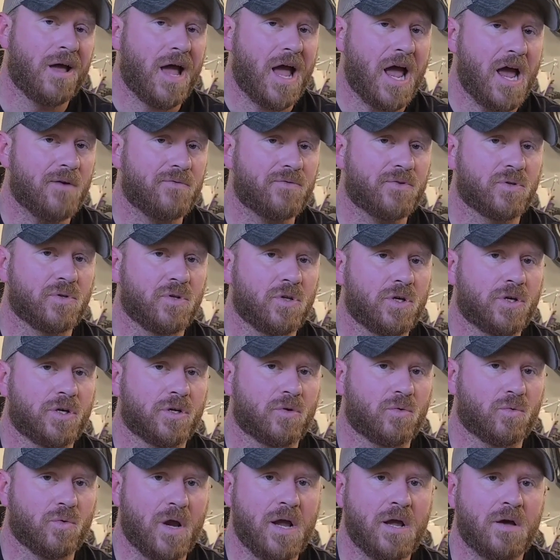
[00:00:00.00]
after looking
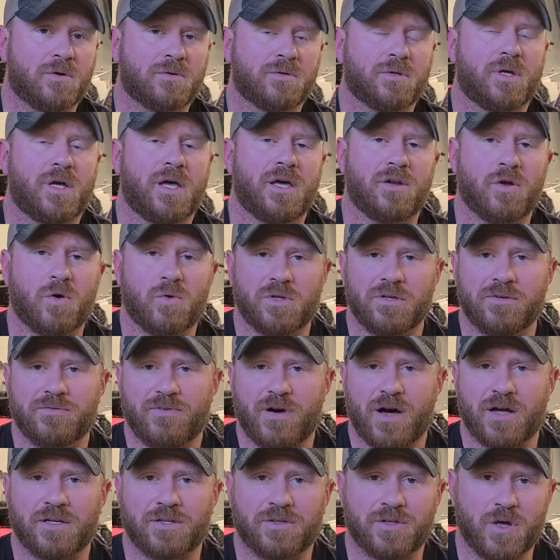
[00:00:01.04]
around and only
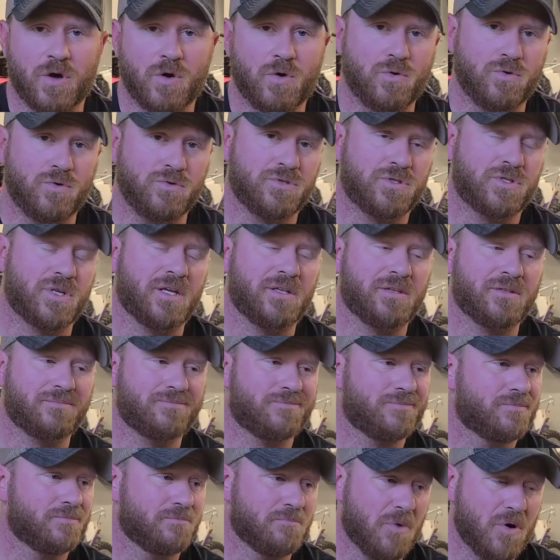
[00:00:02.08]
finding those, and
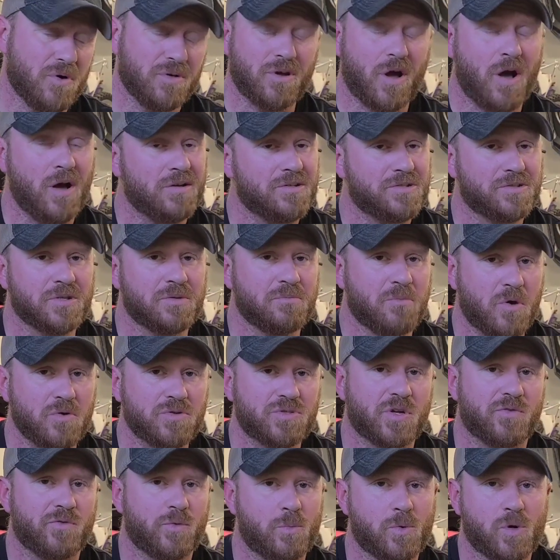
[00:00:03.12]
honestly, most
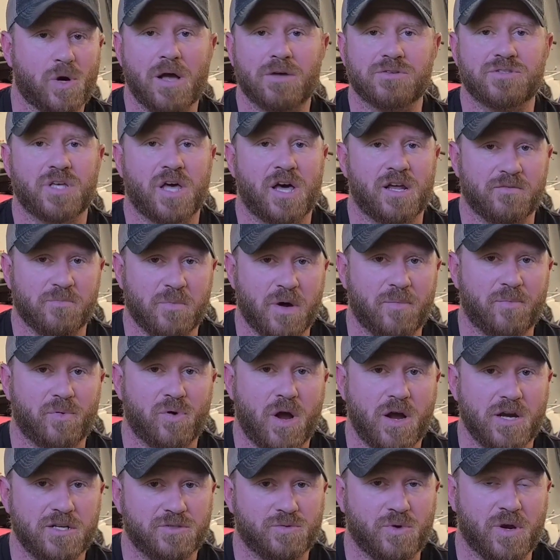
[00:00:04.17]
of them were outside of my
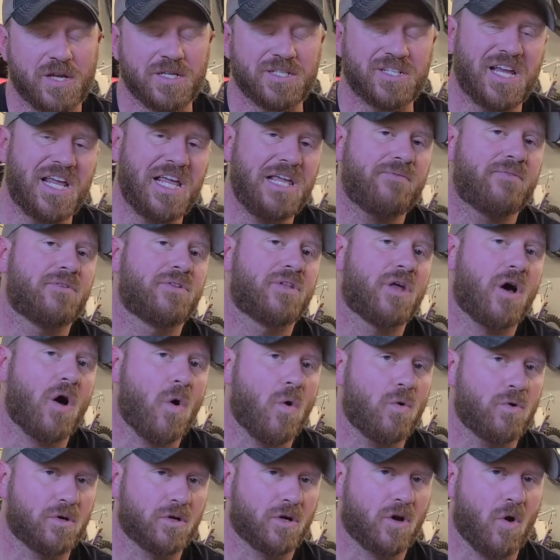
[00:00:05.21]
price range, even the
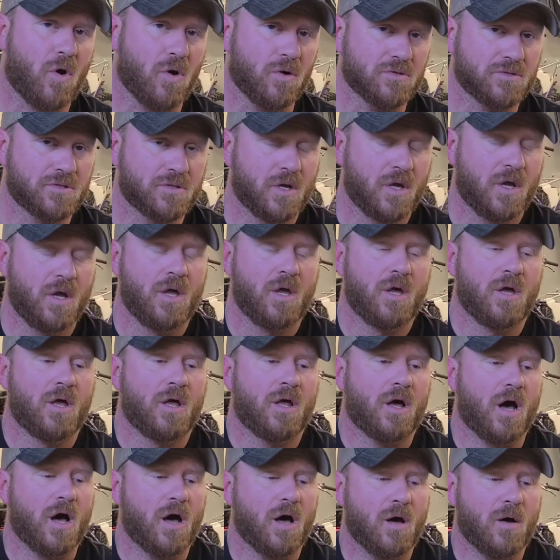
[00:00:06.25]
older cars.
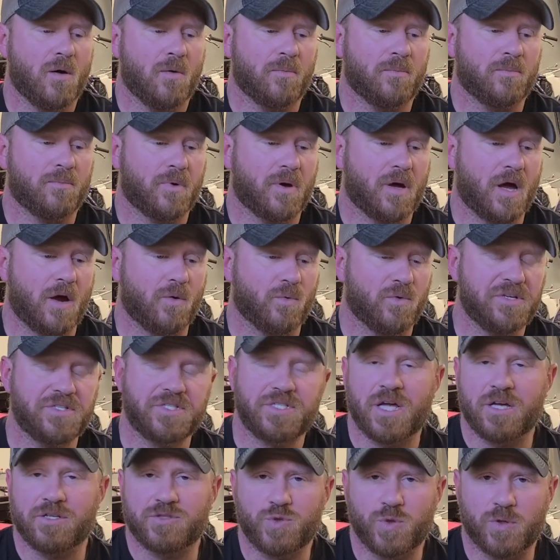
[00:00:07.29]
I reached
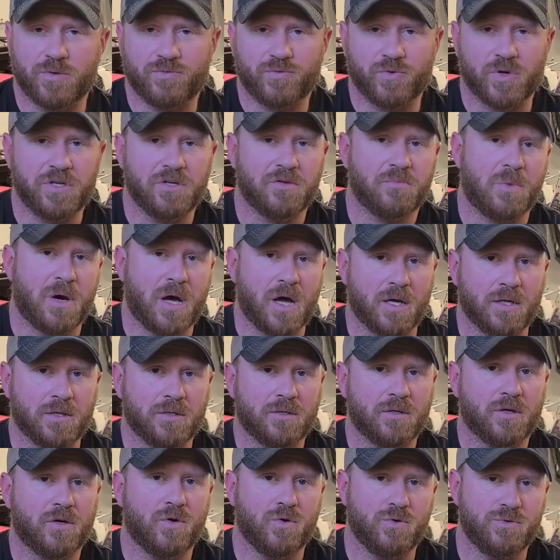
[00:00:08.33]
out to a friend of
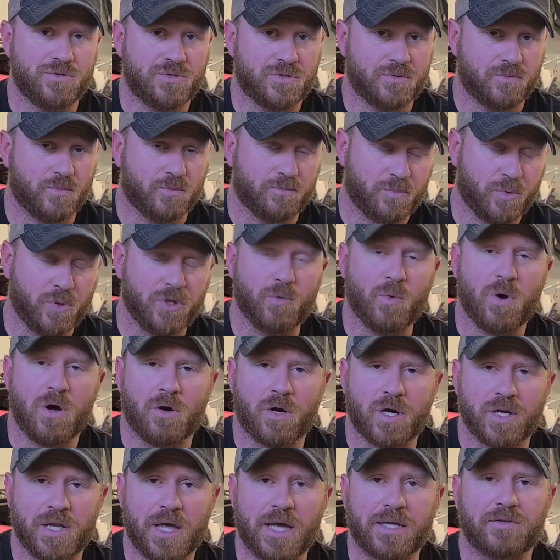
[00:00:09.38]
mine who's pretty well
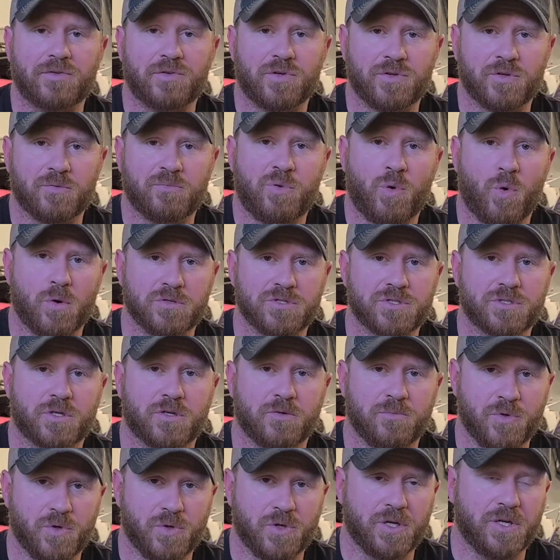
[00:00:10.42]
connected in the Porsche
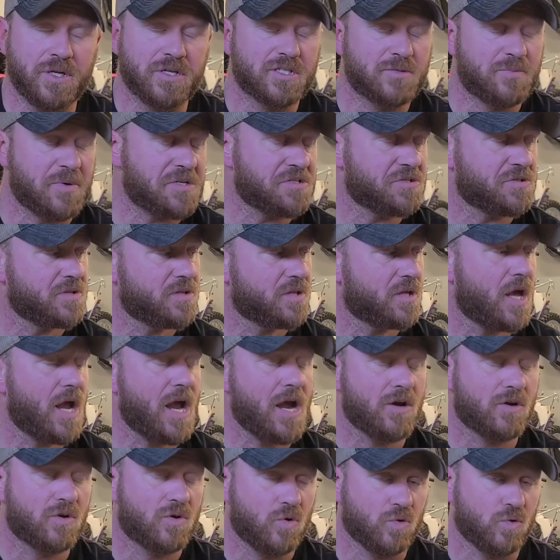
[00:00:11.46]
community, especially the
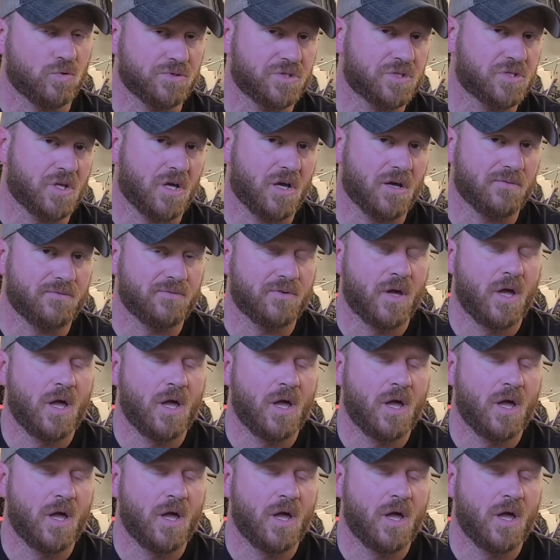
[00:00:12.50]
air-cooled stuff.